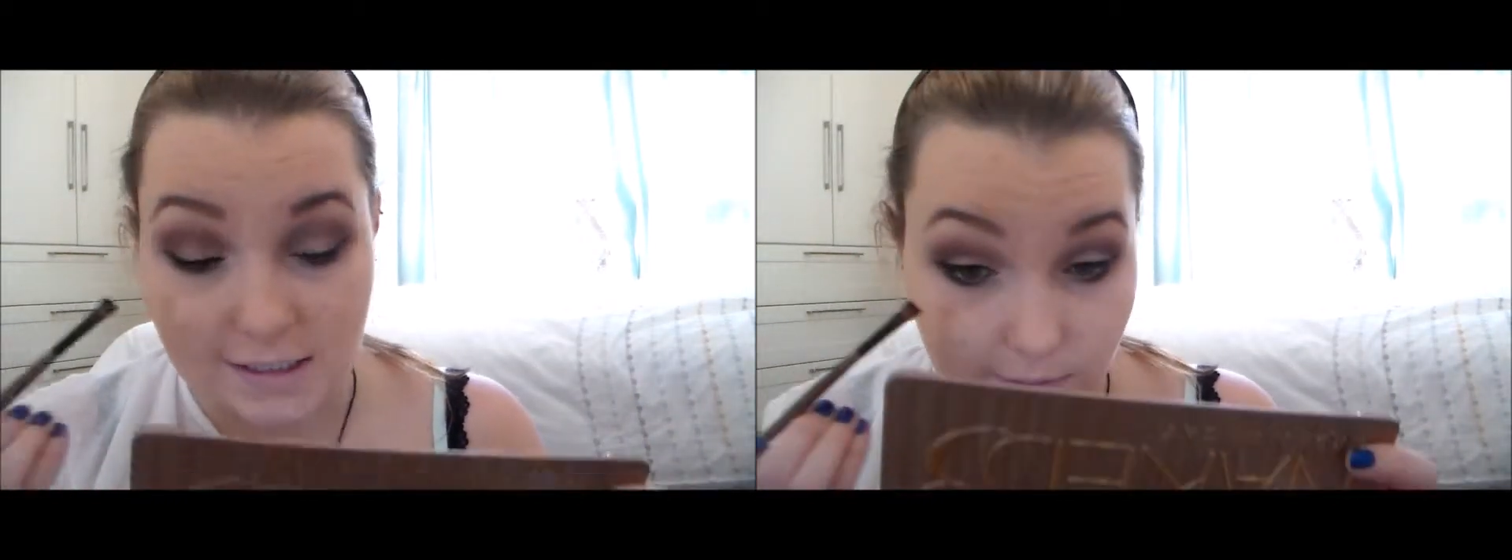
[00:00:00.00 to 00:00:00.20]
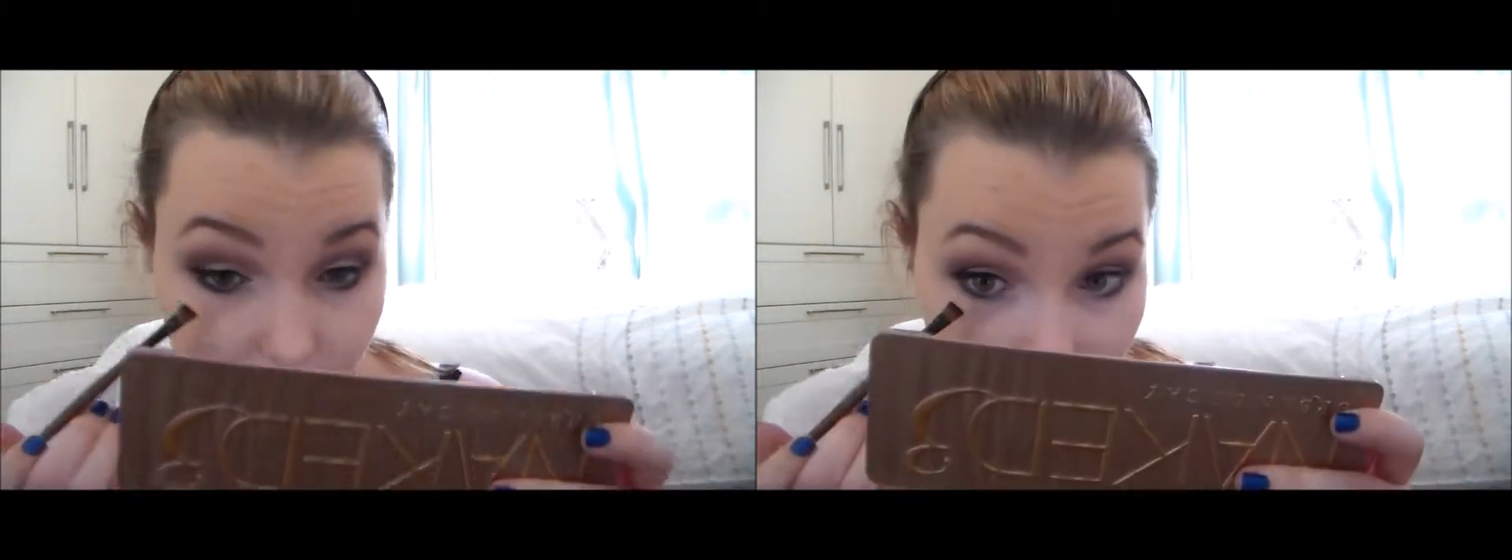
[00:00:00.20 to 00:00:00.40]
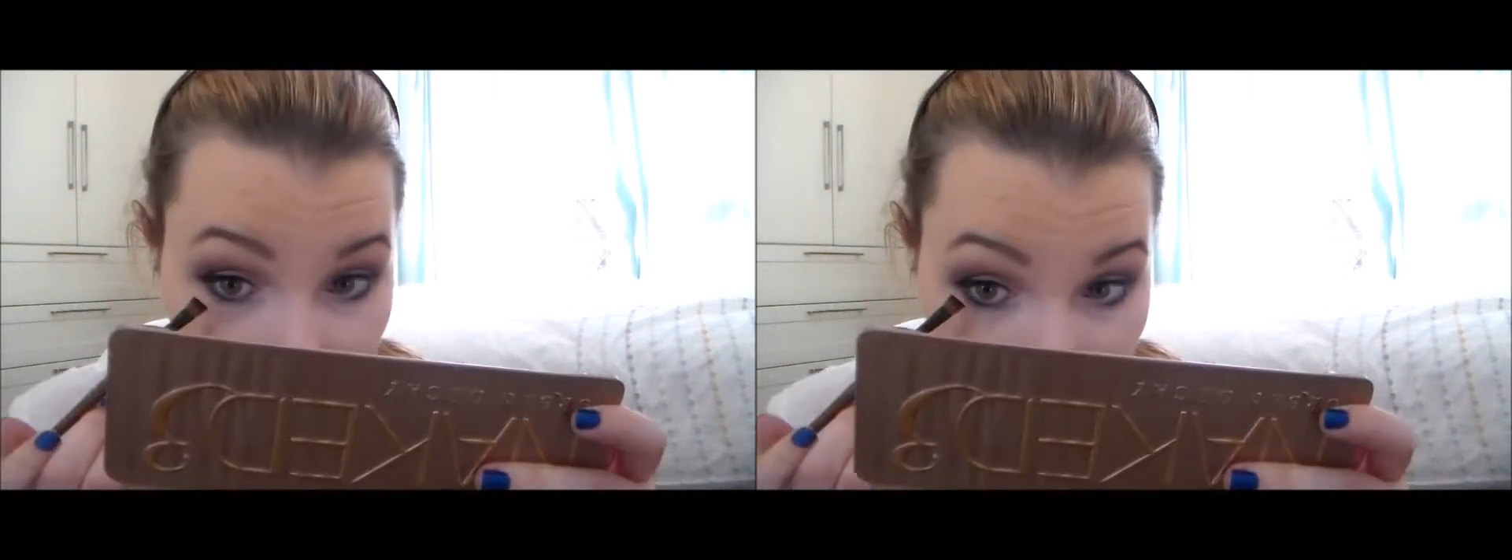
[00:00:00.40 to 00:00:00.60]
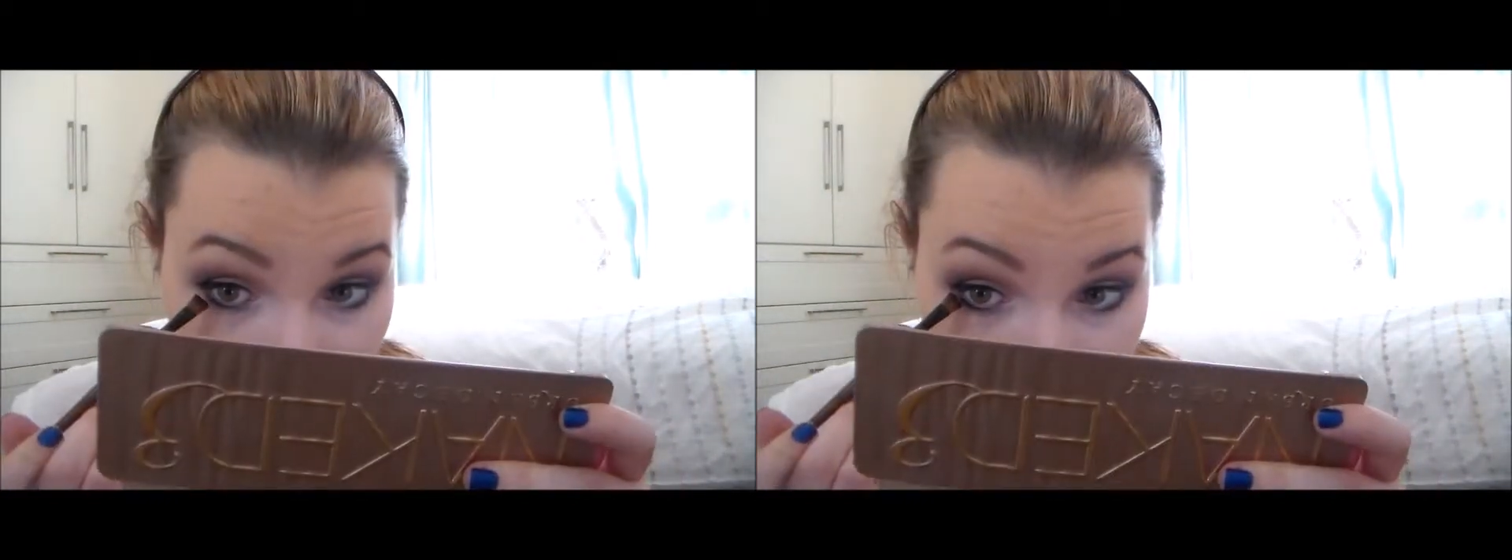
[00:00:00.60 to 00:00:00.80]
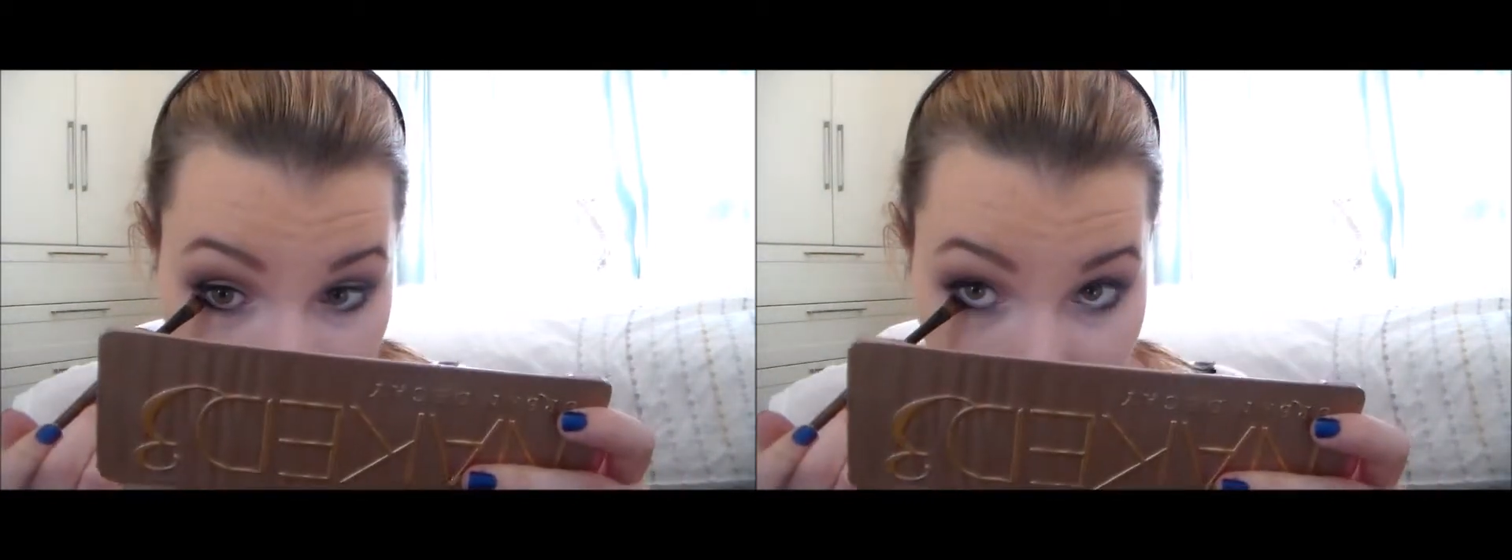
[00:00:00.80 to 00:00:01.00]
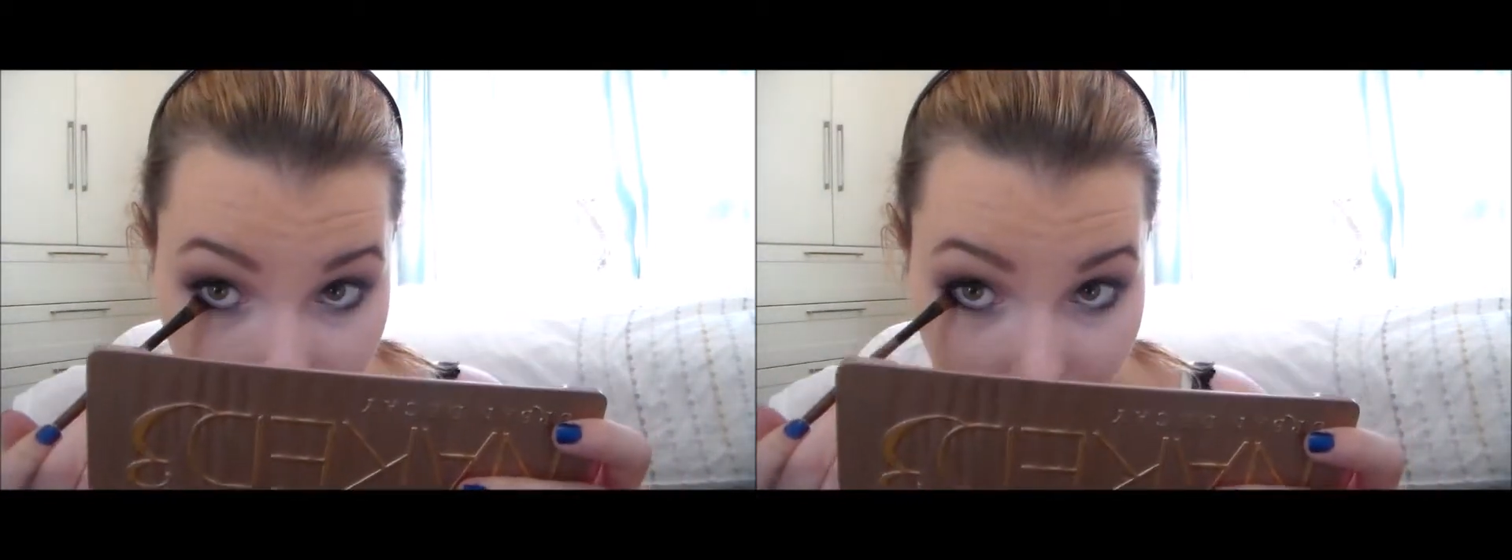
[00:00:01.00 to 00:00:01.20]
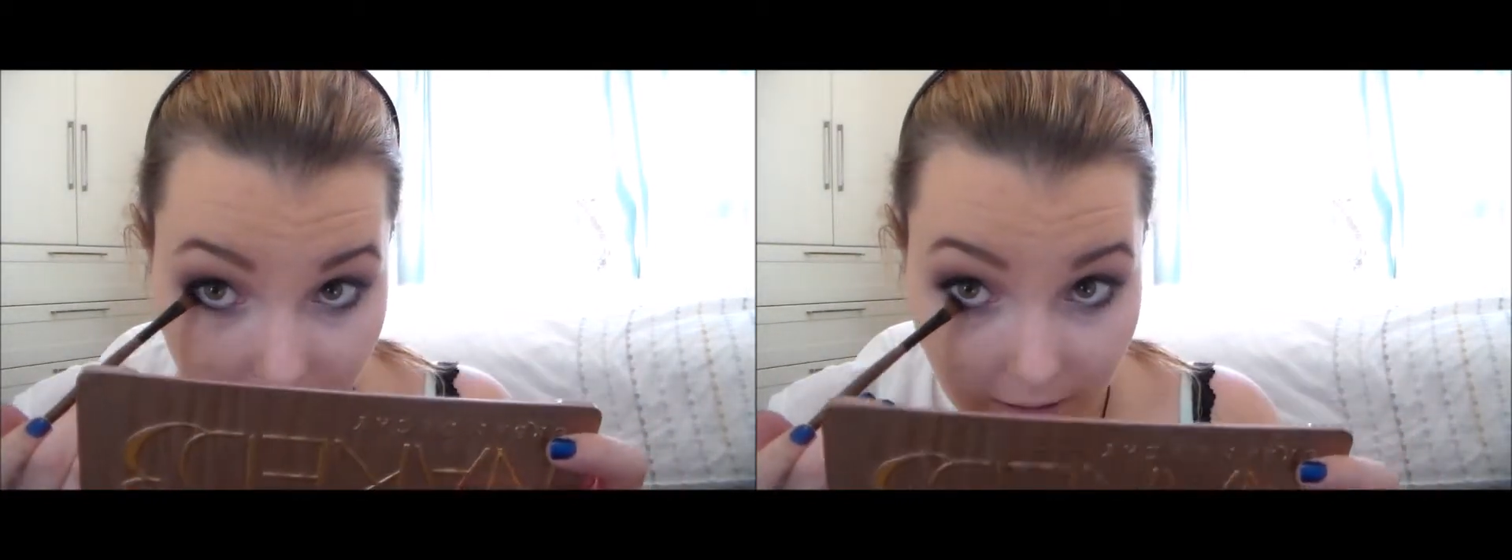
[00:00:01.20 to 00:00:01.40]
this with that and kind of